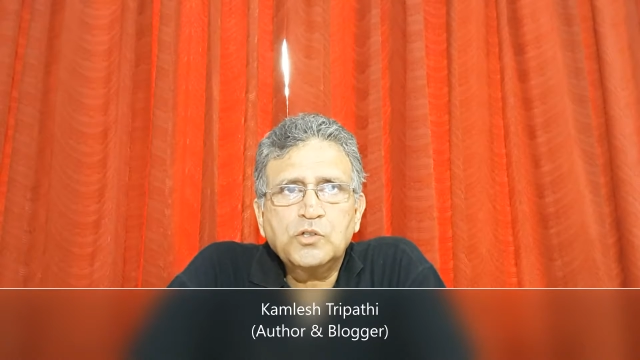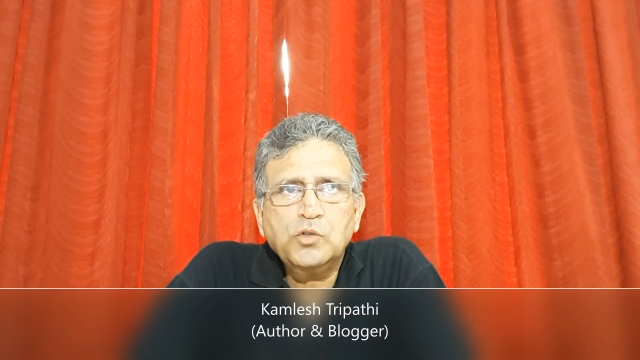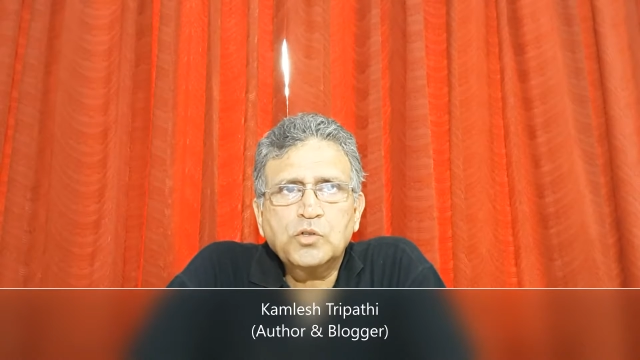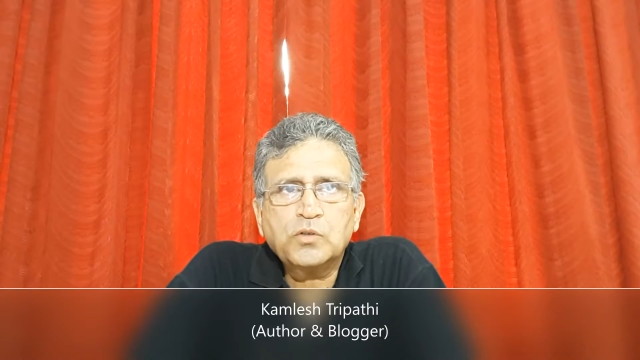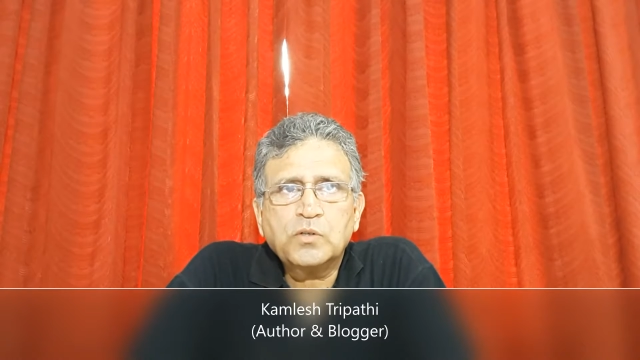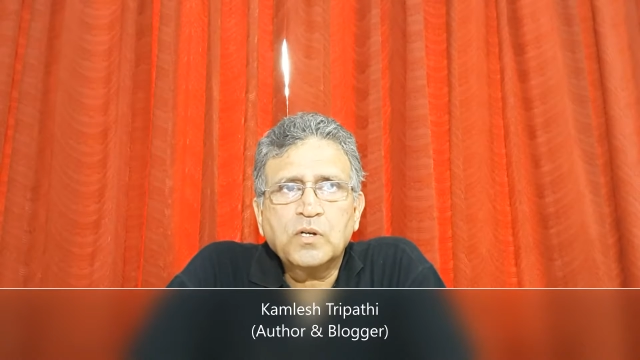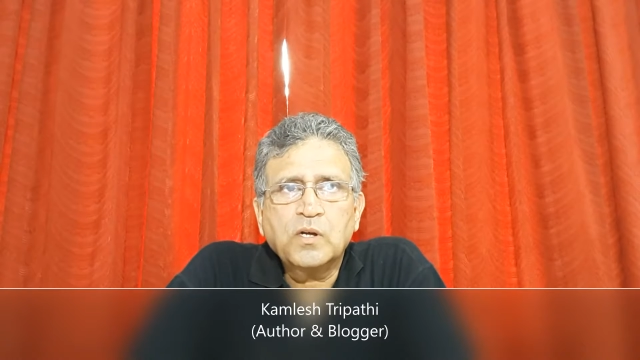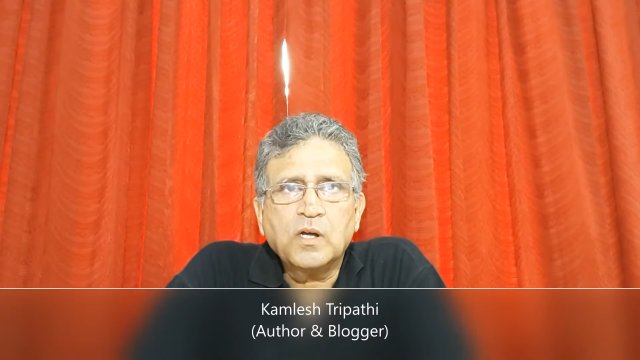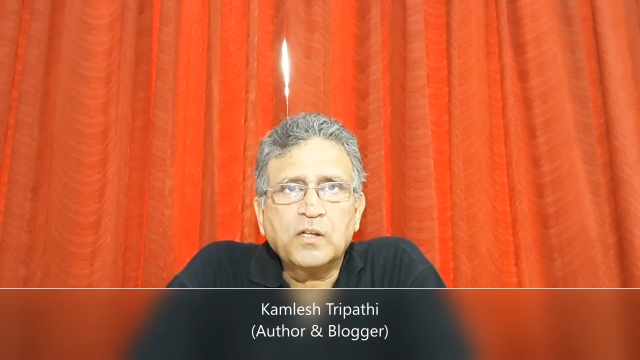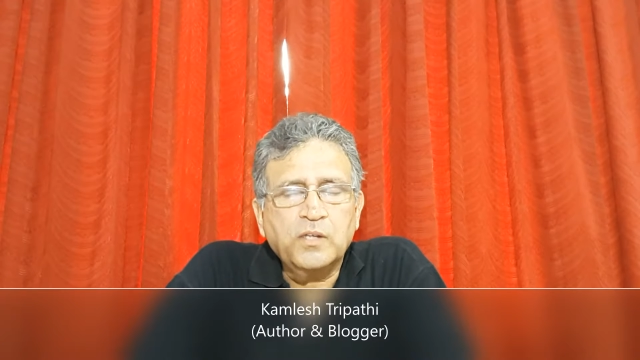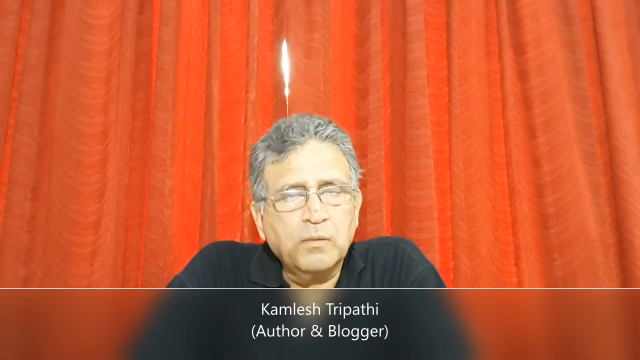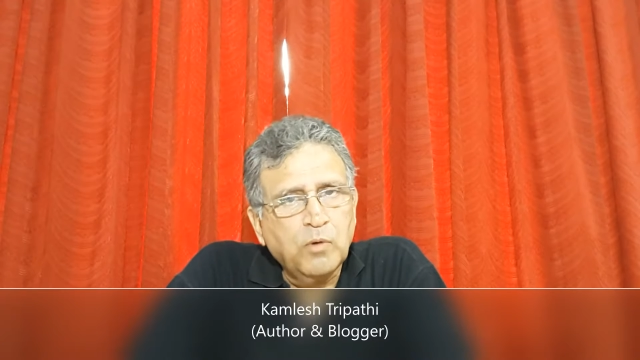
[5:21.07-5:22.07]
took
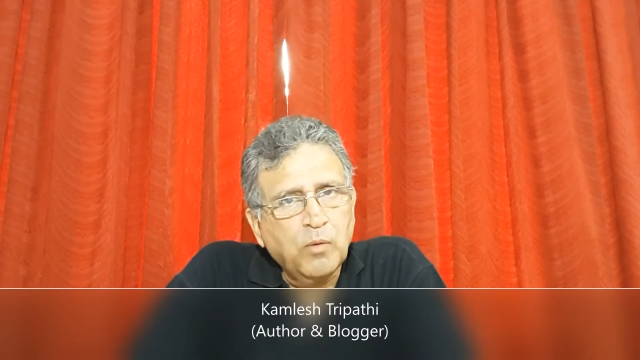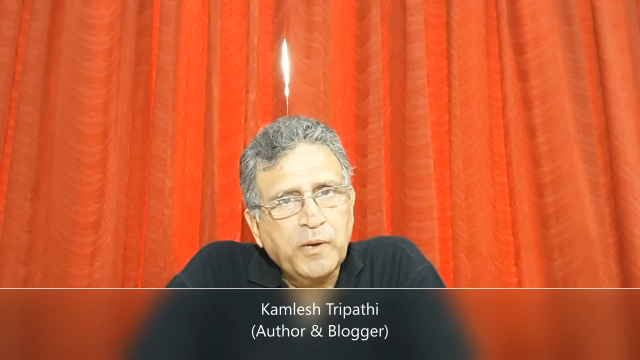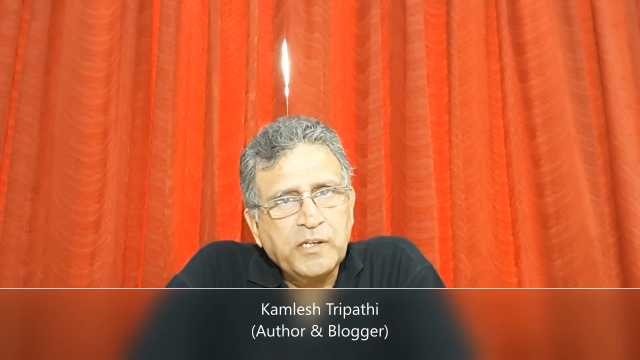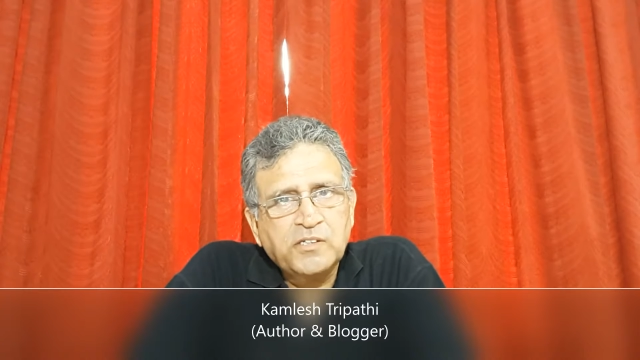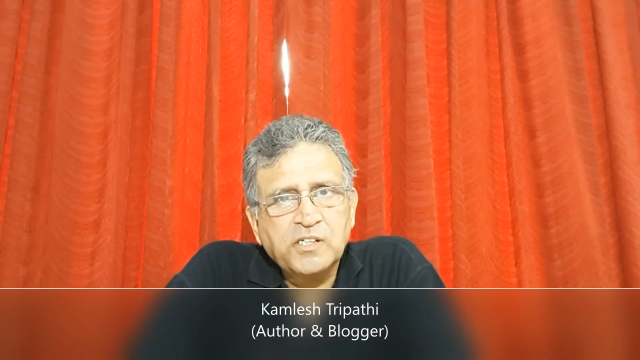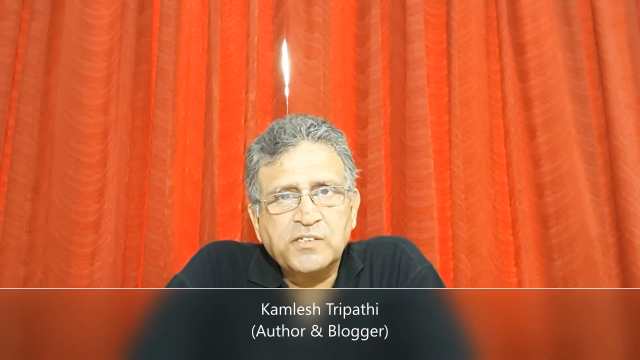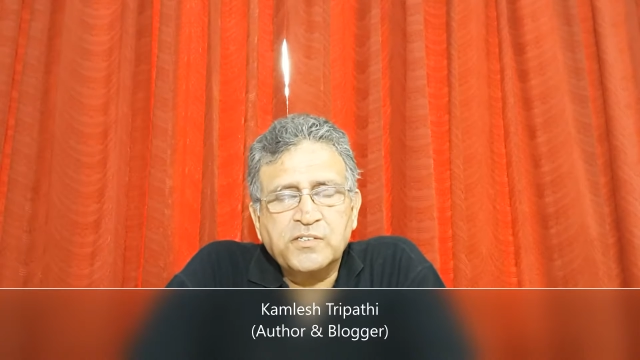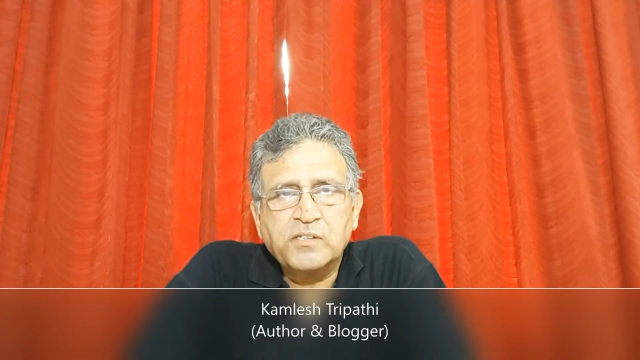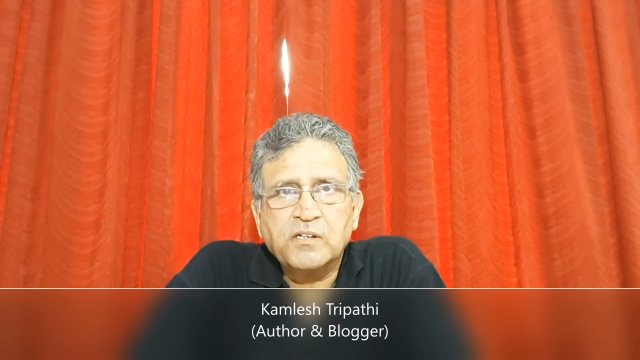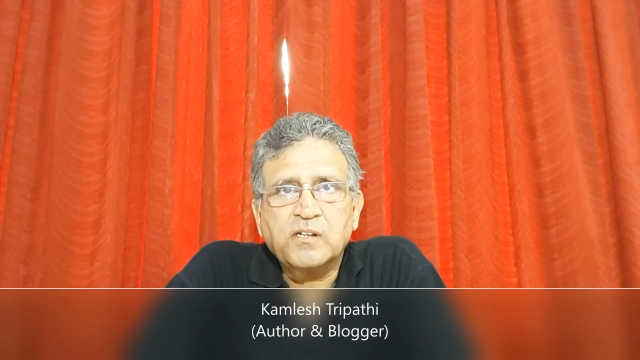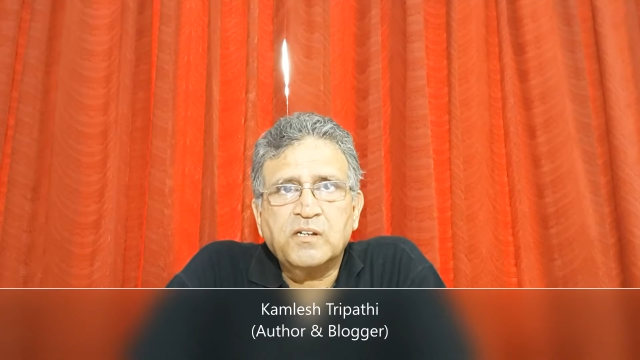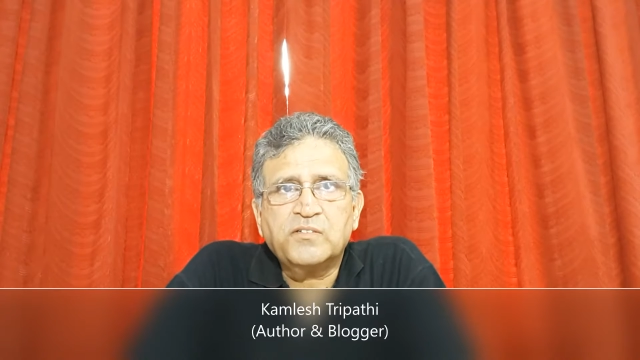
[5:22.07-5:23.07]
the momentous